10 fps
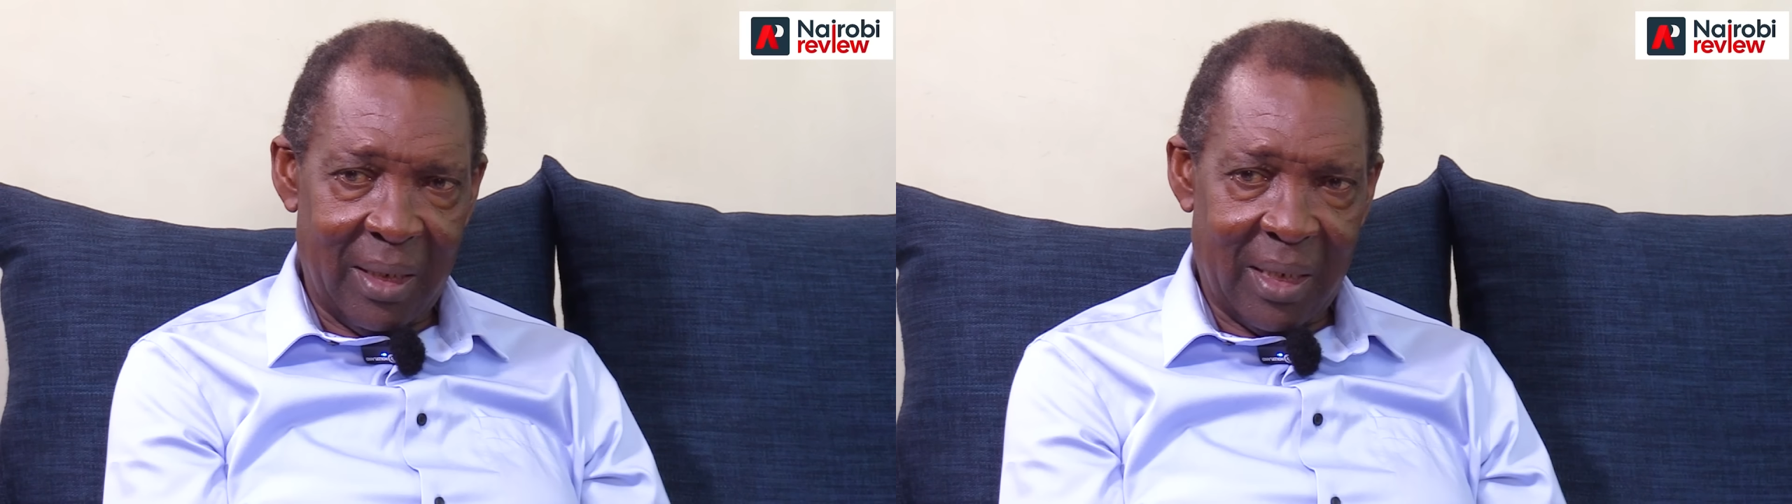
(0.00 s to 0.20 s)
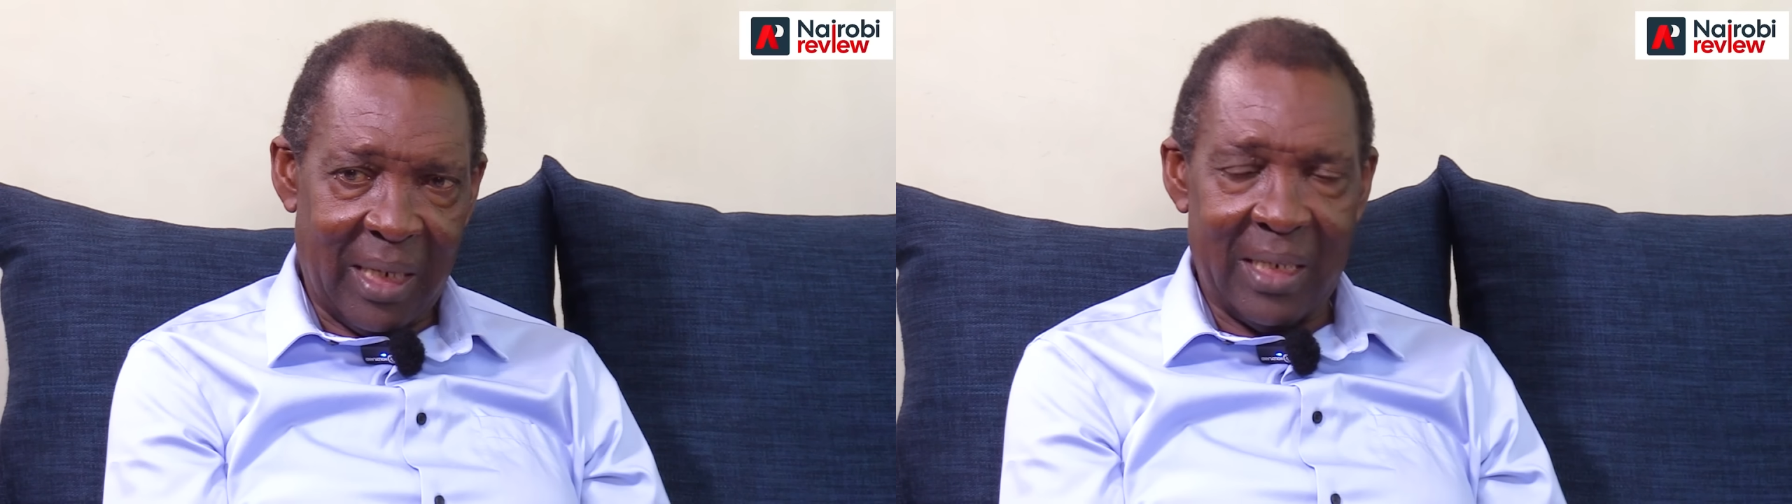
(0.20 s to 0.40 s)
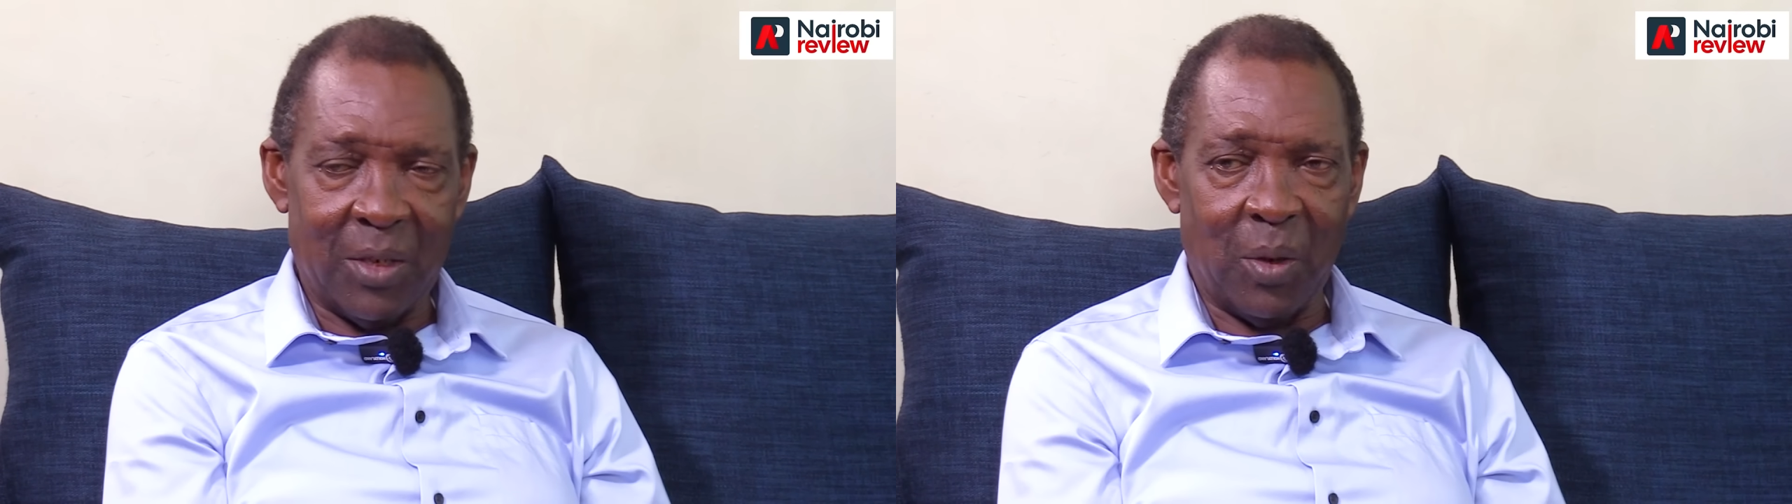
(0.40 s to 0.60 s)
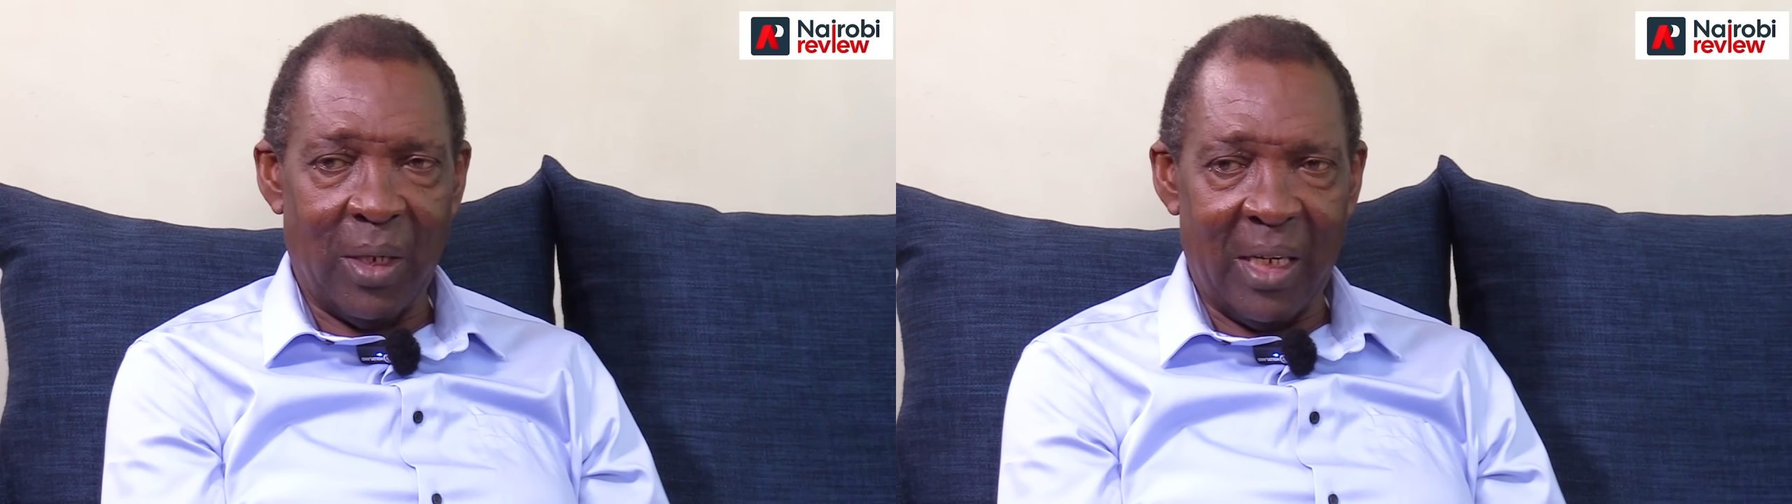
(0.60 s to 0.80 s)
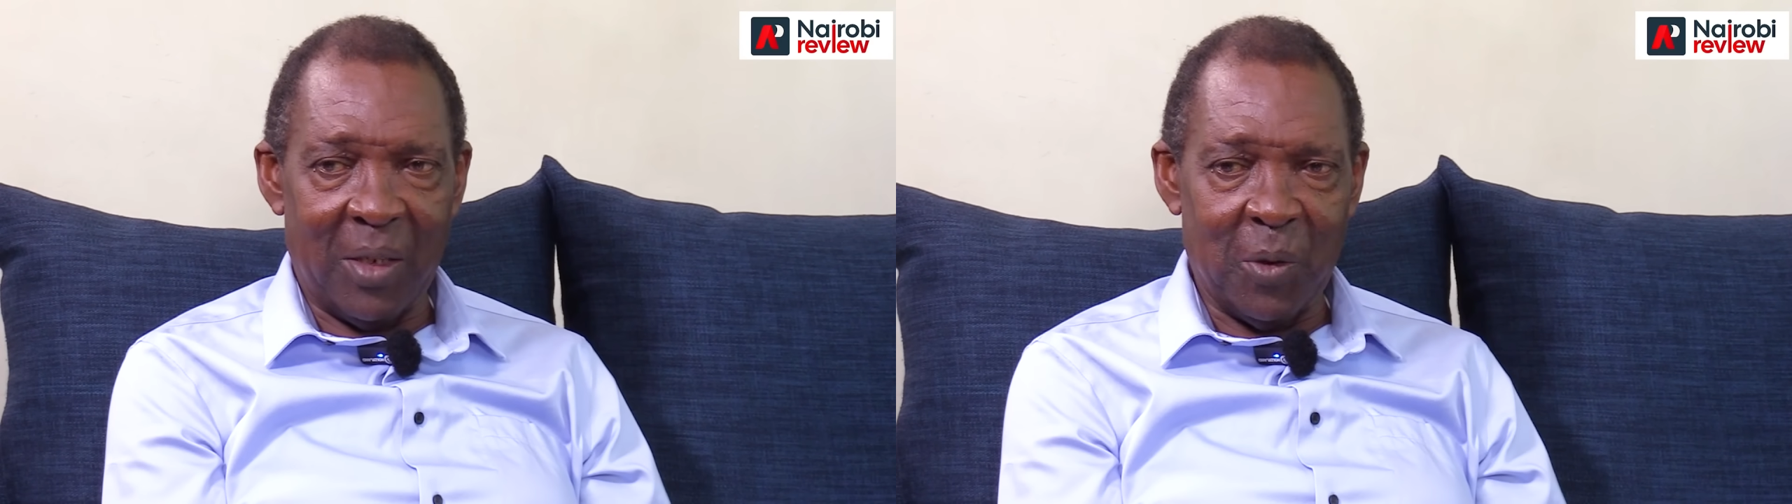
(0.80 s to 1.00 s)

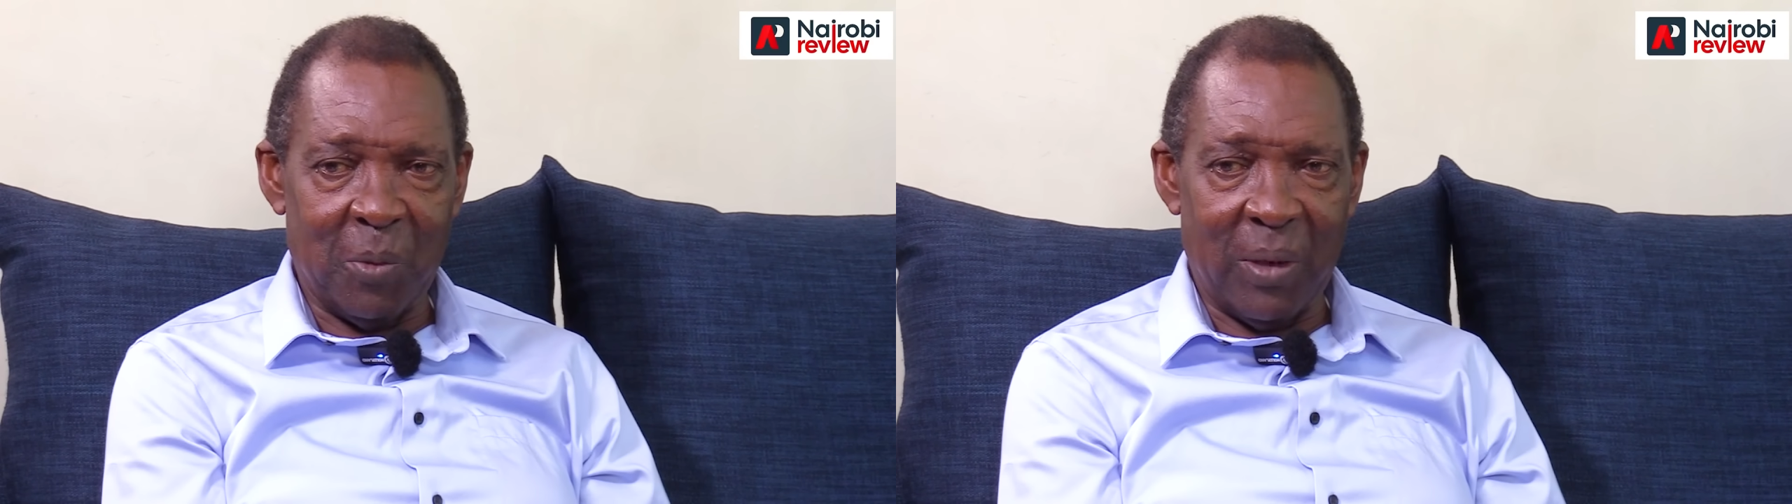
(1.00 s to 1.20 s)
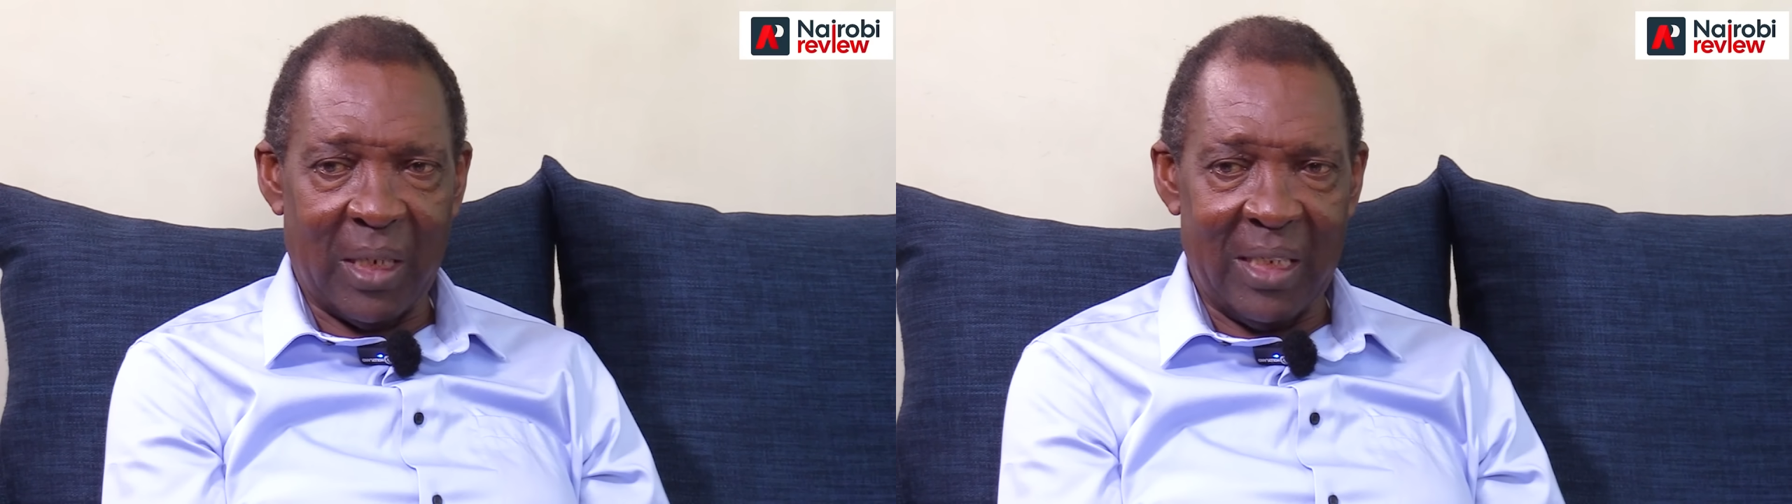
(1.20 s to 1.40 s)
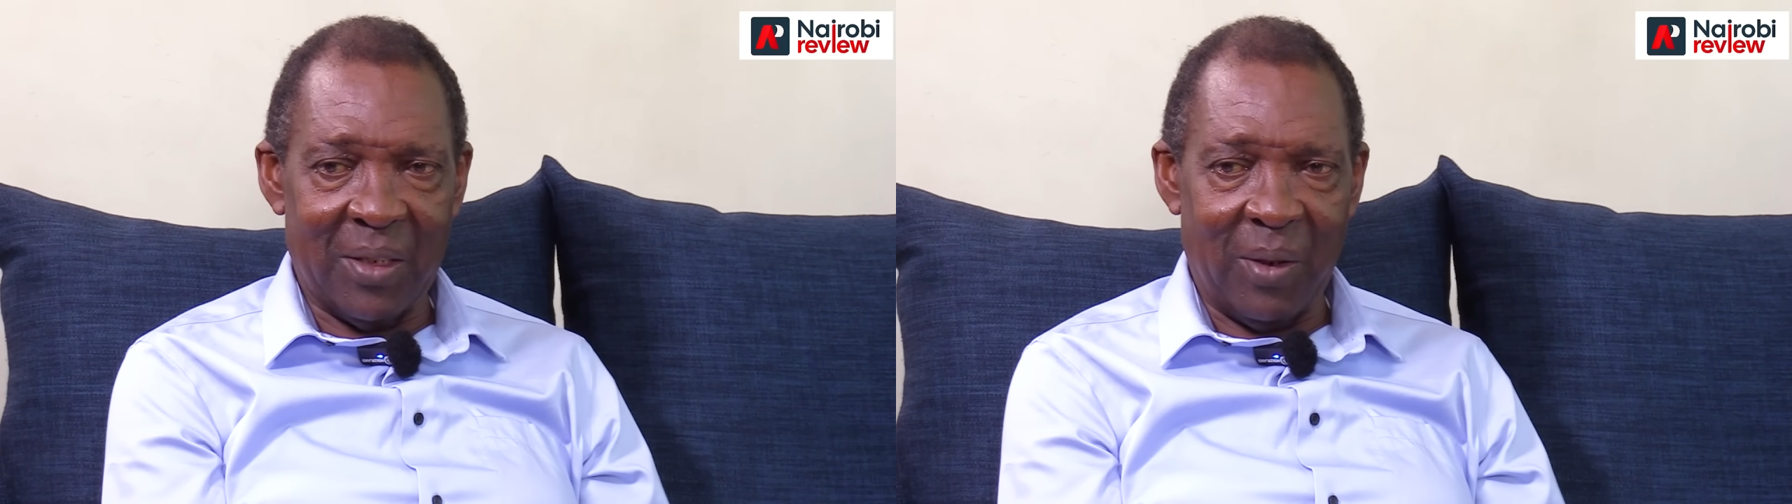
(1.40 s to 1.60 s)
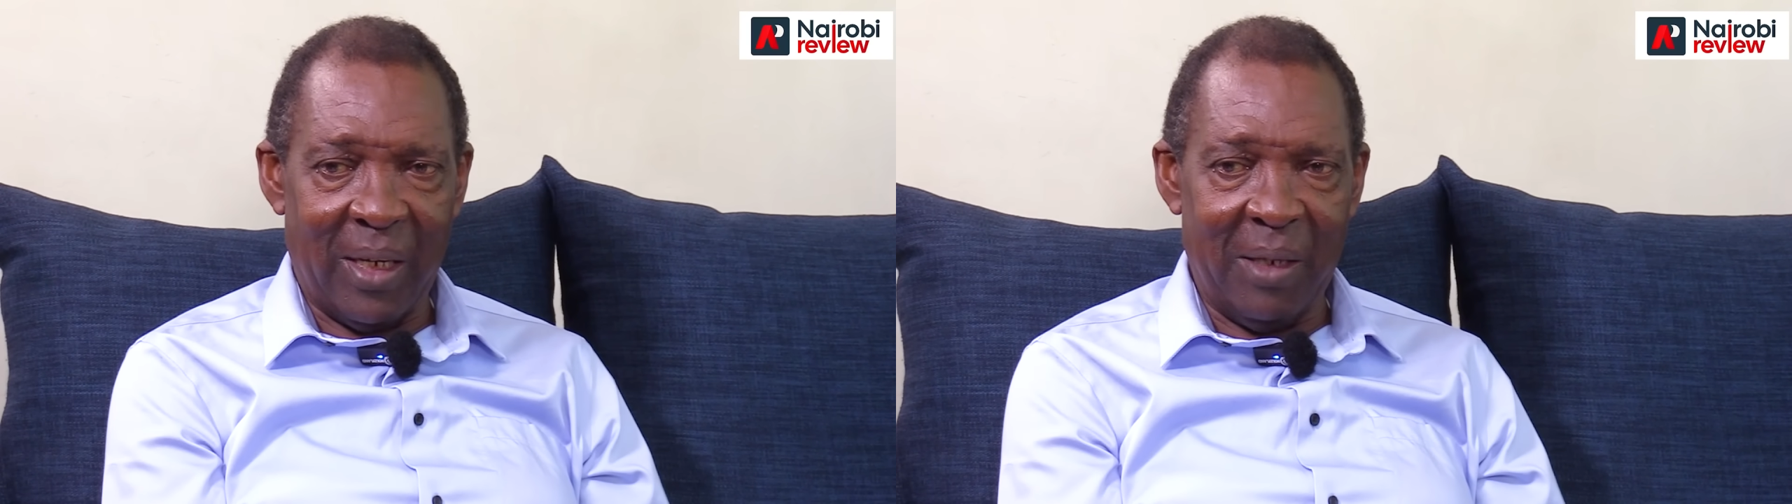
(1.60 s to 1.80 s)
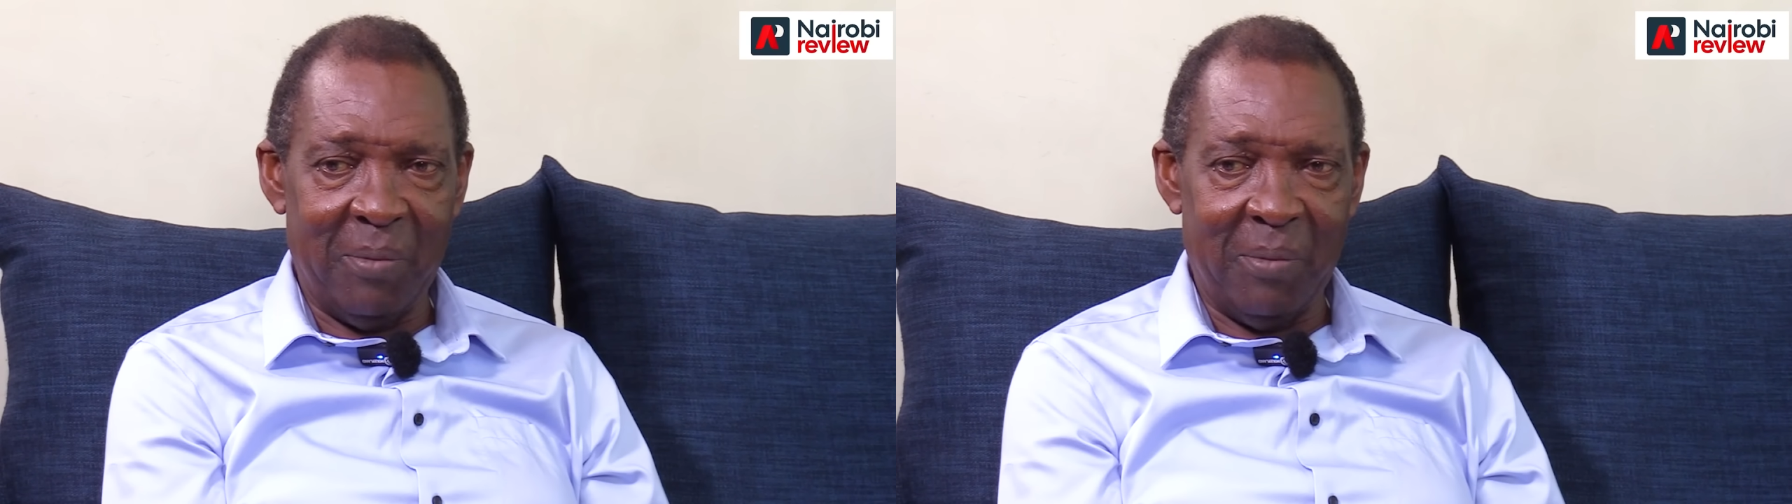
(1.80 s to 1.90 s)
councillor, it used to be councillor,